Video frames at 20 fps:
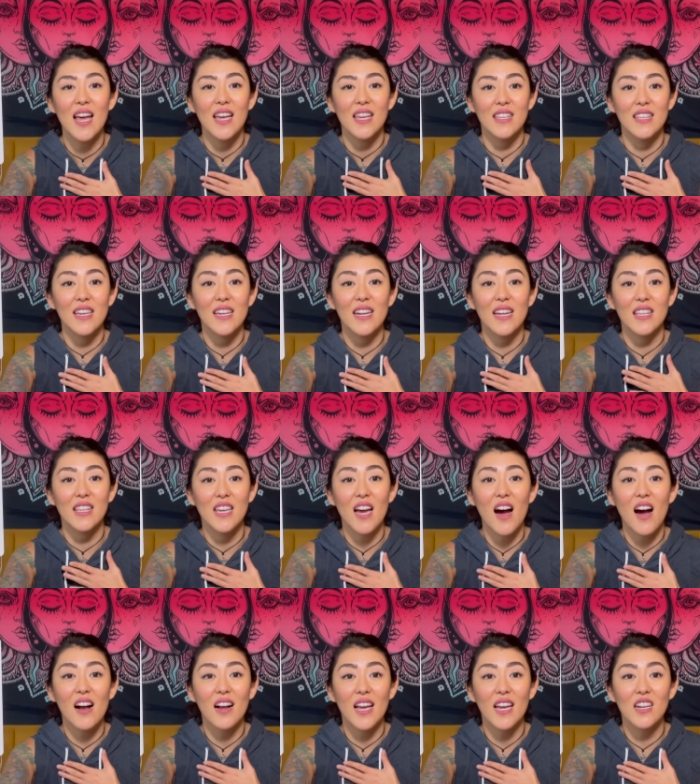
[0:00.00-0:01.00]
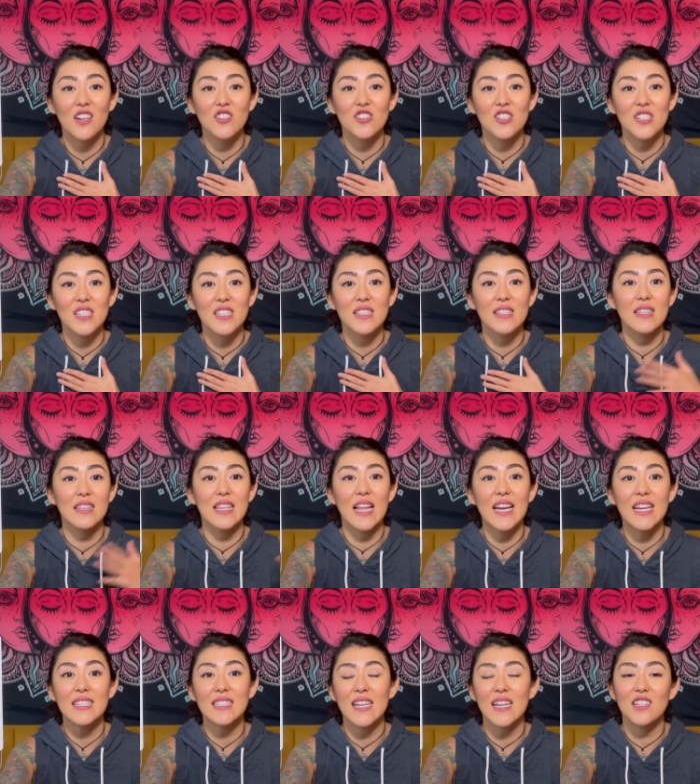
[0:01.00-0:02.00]
yin and yang energies,
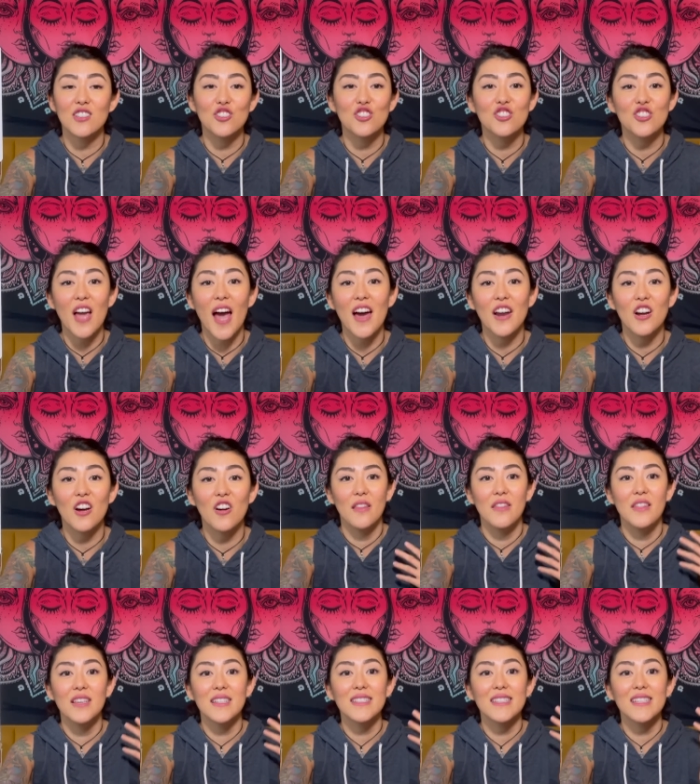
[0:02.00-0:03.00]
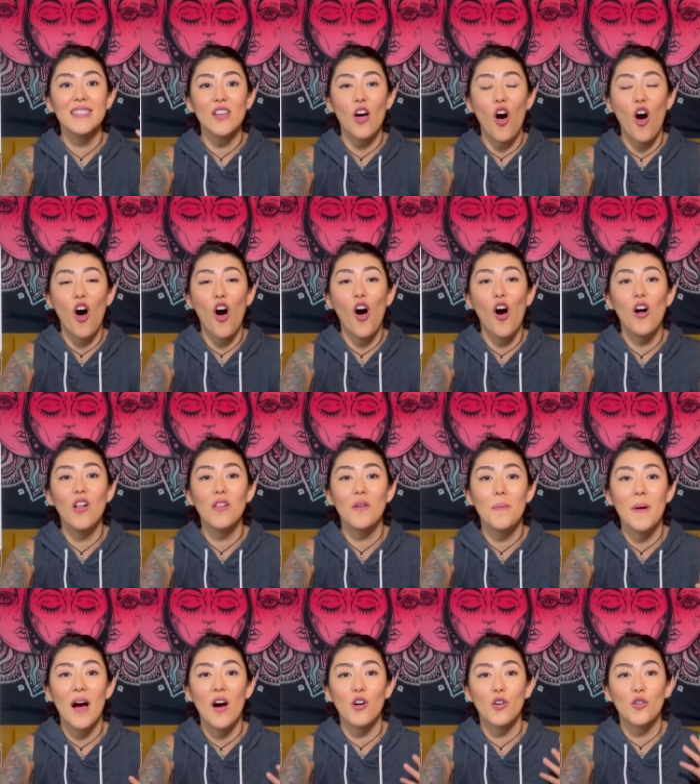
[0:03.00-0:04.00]
light and shadow, this is all
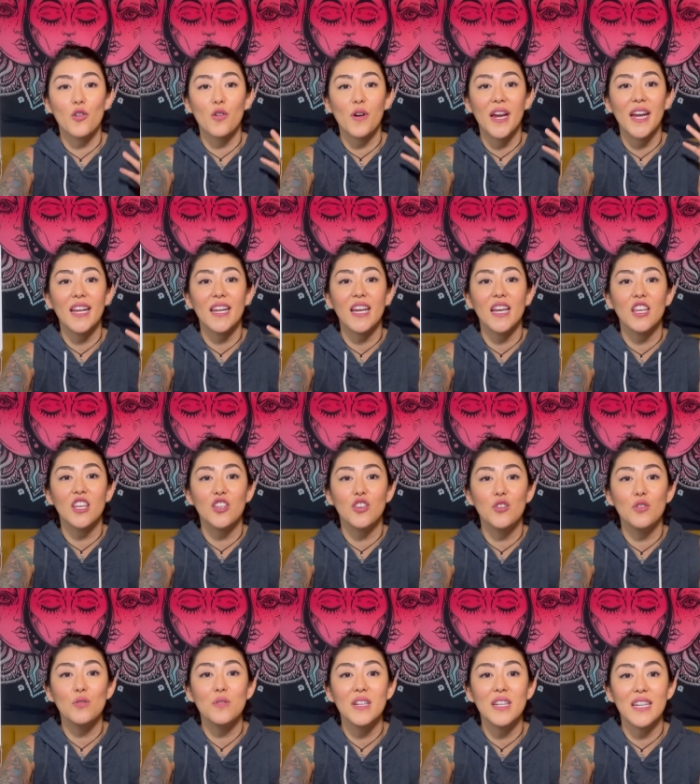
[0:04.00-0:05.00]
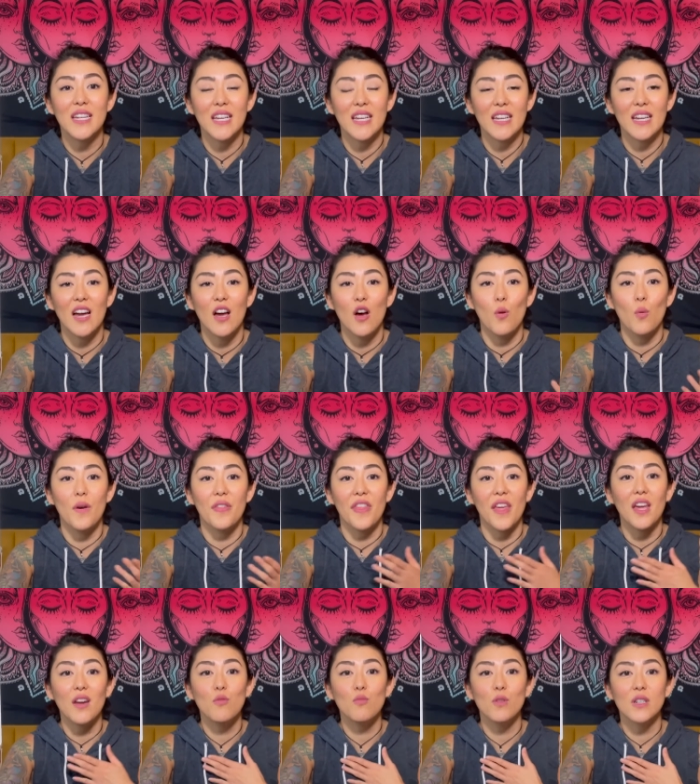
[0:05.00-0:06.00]
about creating unity
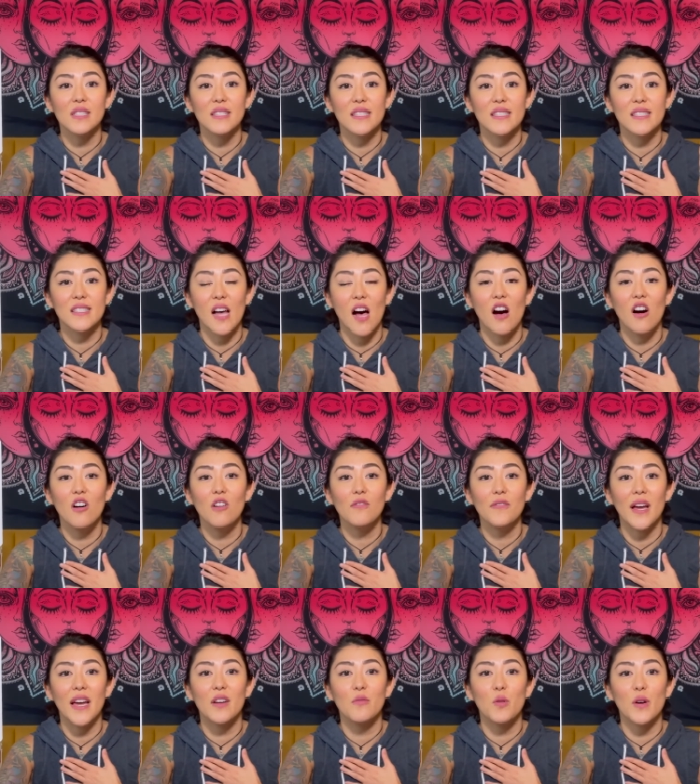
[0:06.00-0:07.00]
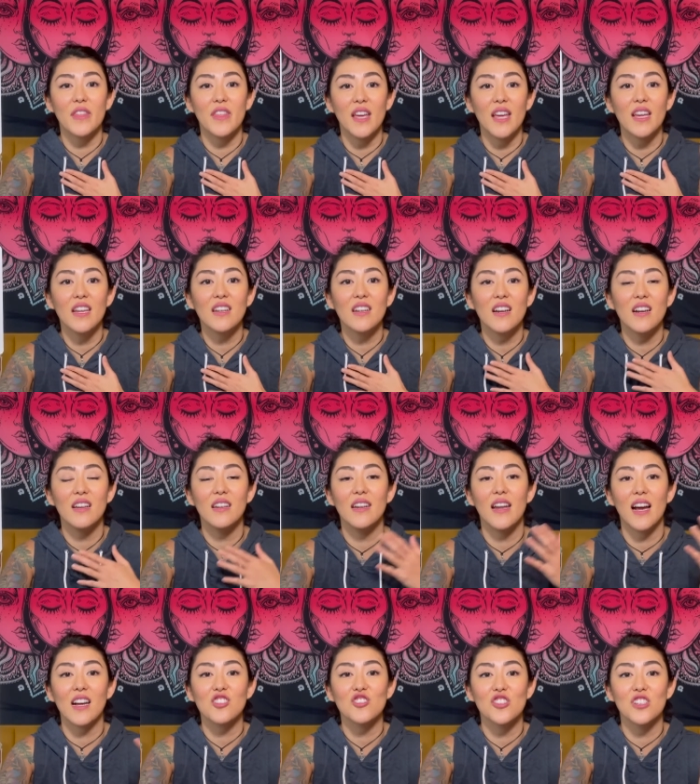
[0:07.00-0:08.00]
within oneself and within
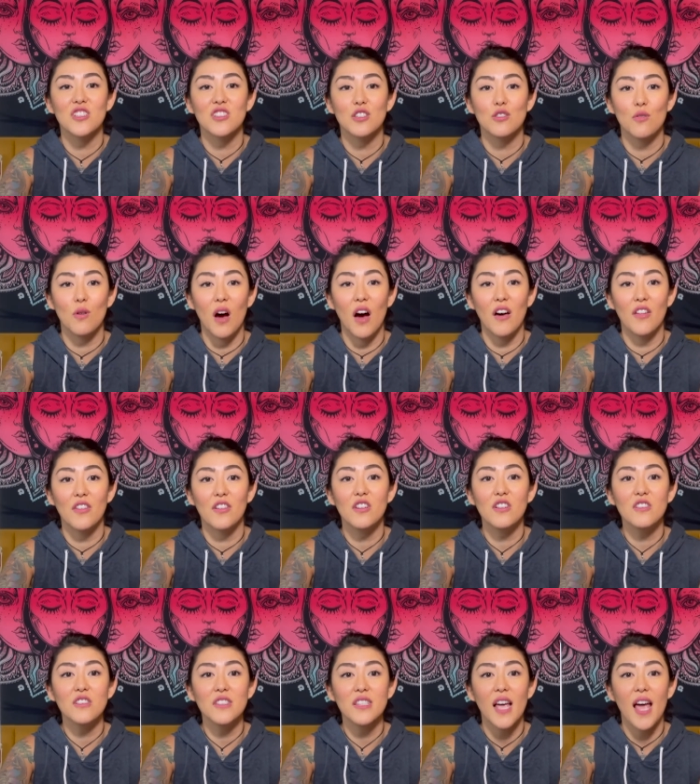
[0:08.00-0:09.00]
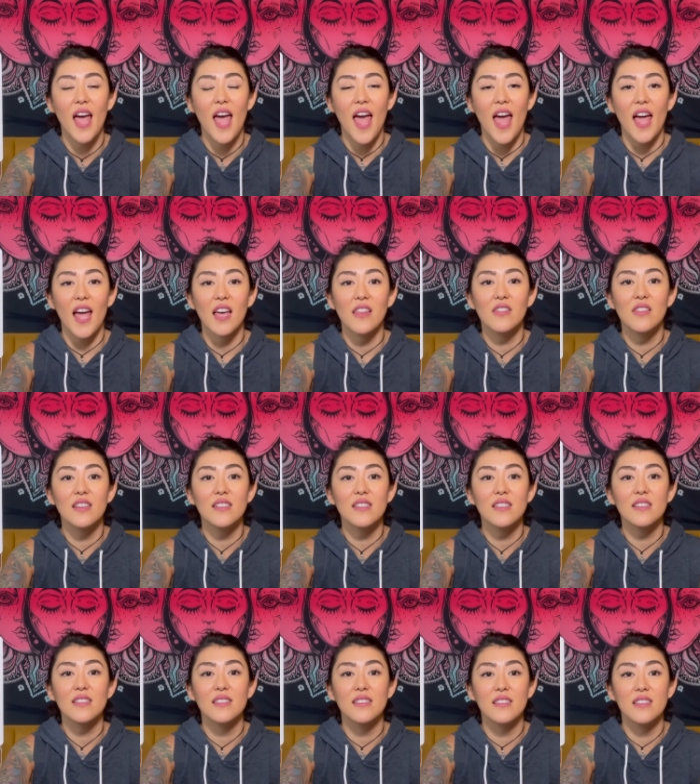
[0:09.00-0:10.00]
connection to others. And this
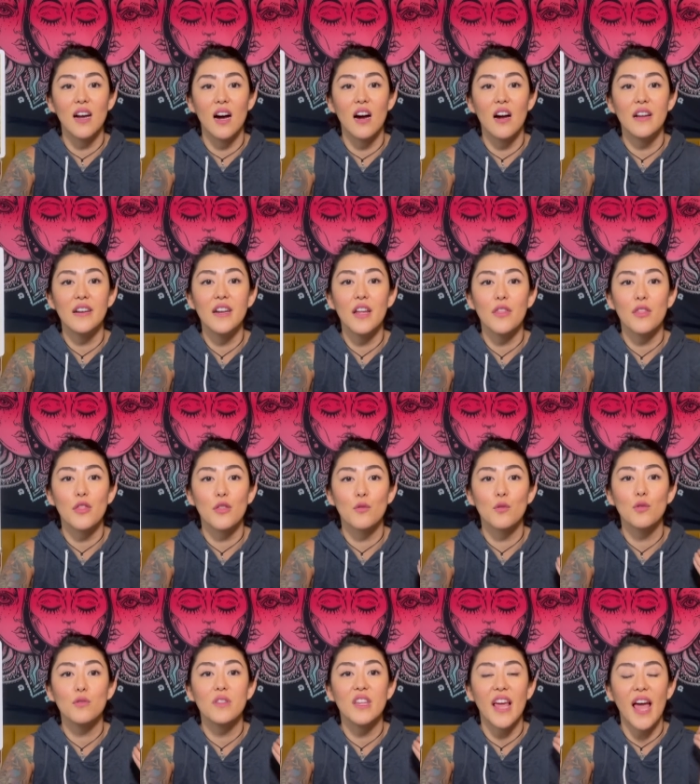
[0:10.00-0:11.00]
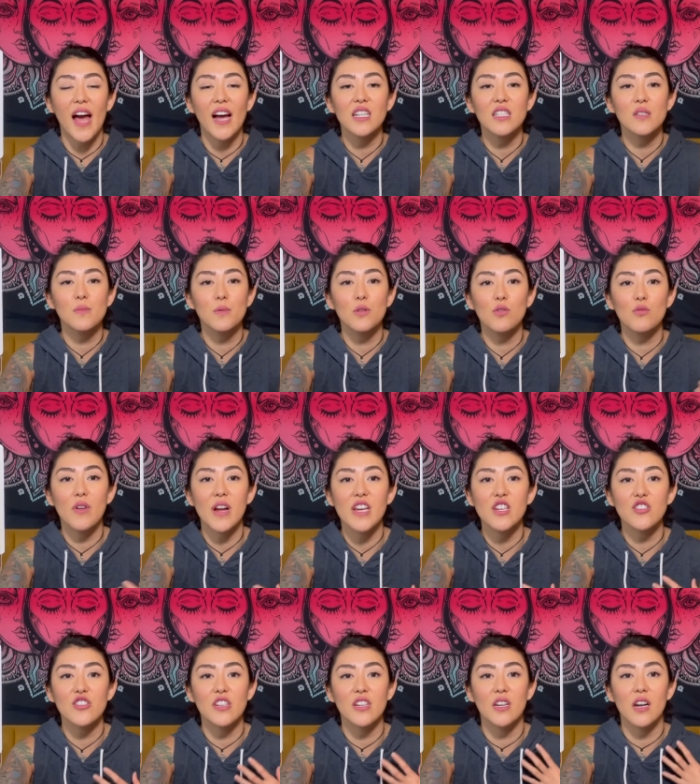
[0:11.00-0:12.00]
is done through the
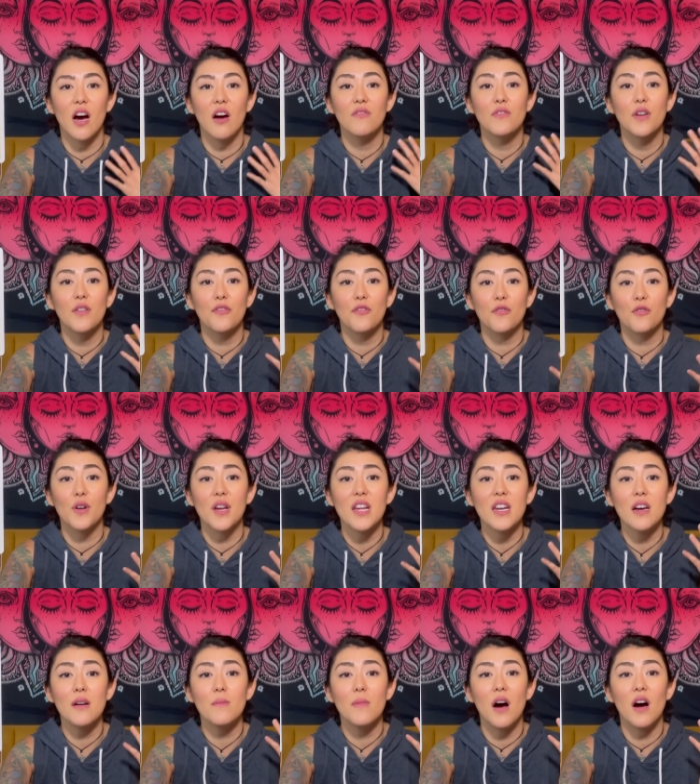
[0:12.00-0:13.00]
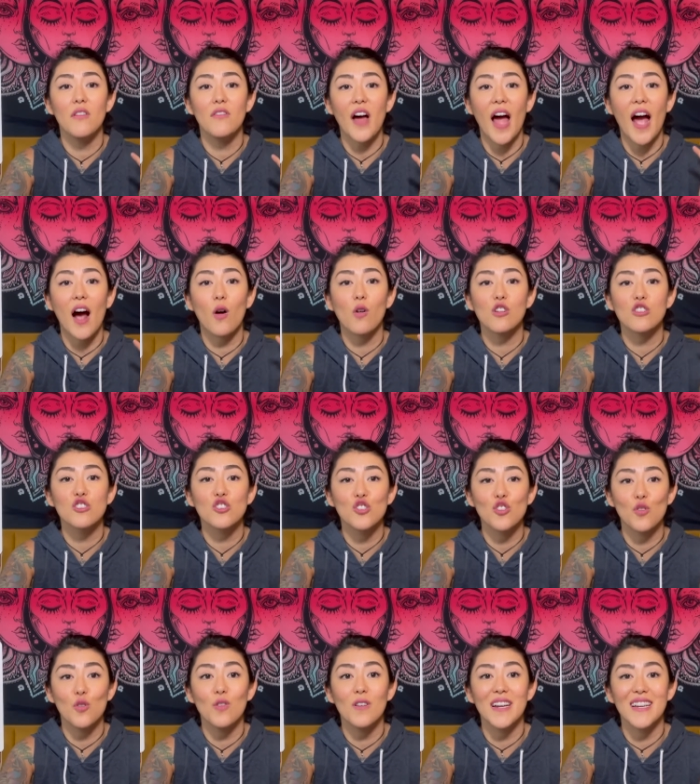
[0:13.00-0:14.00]
exploration of the freedom of our
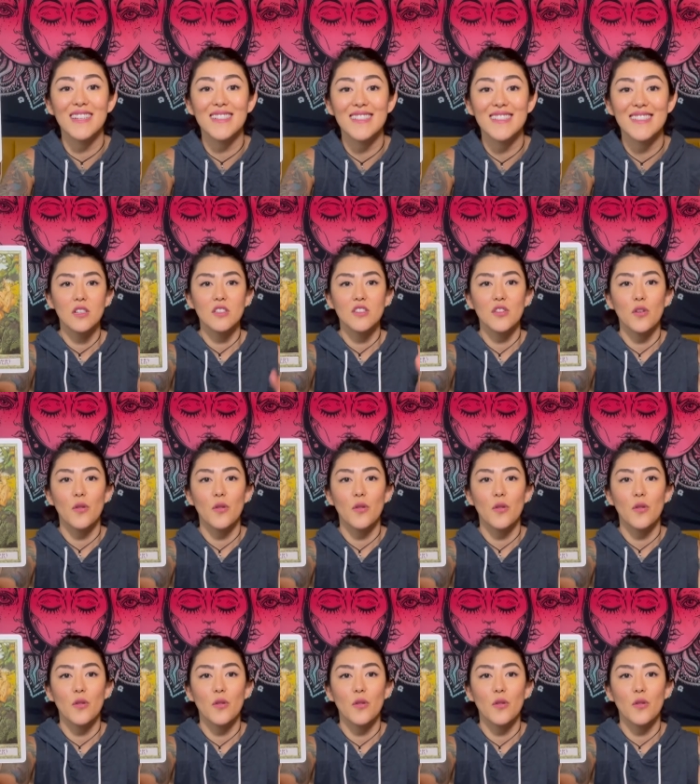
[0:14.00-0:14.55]
choice. So,